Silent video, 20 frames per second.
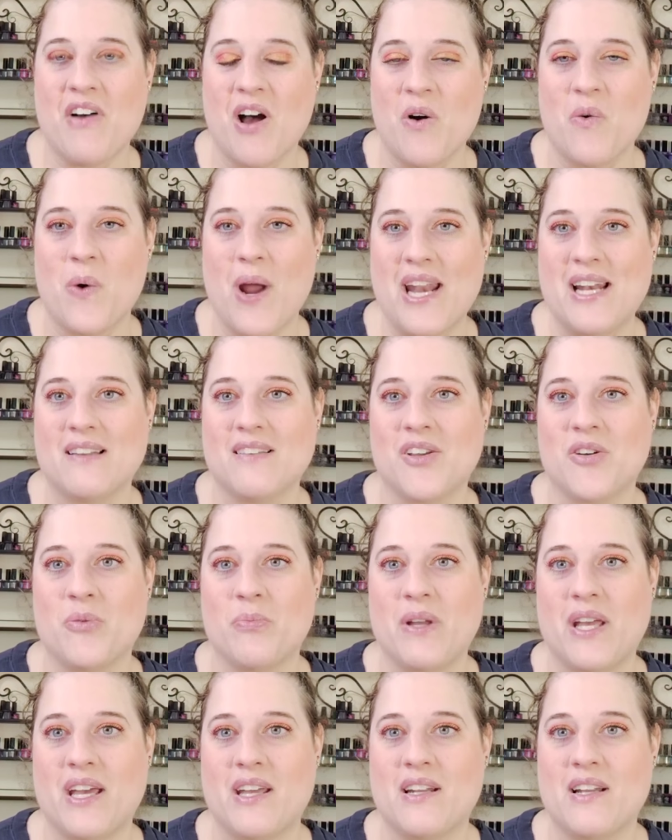I'll wait a little
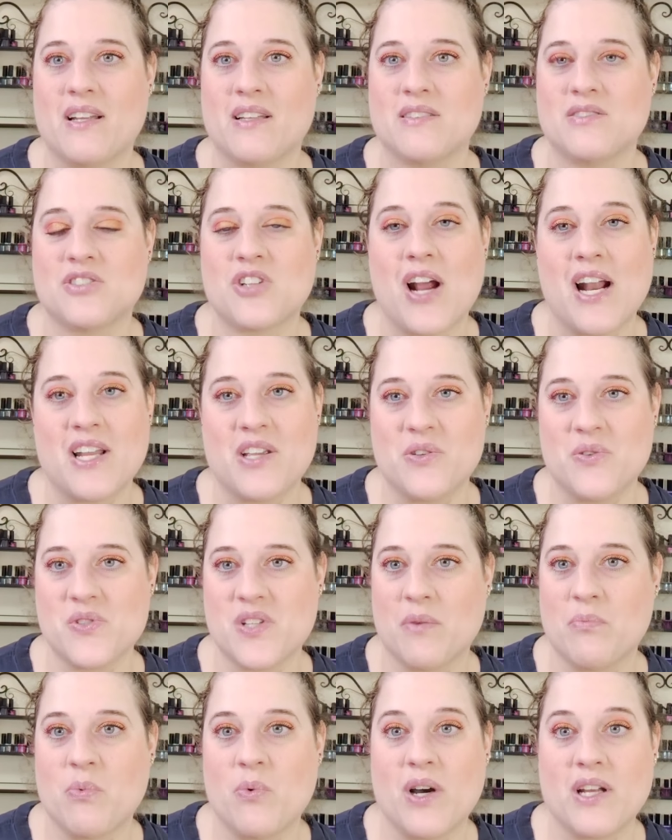bit and try to use
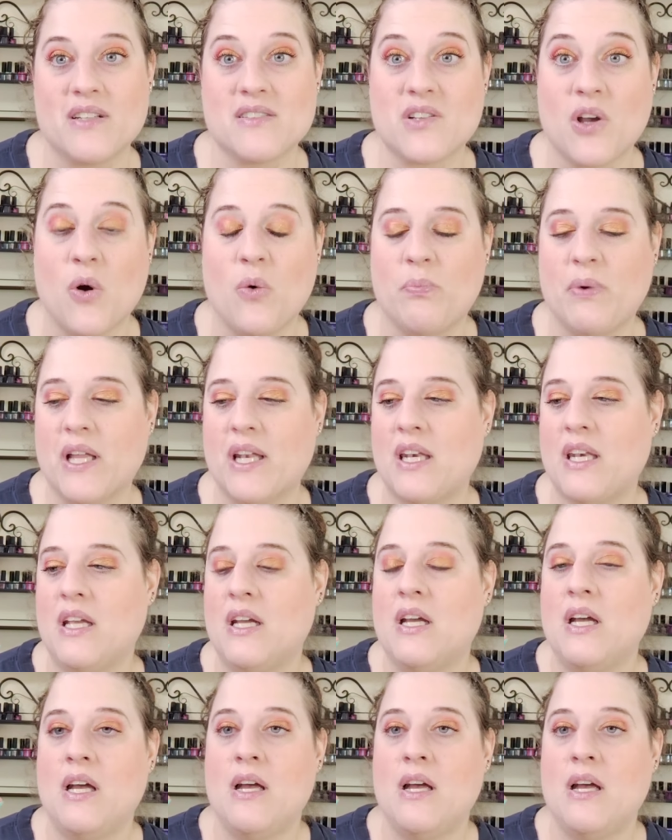up what is open.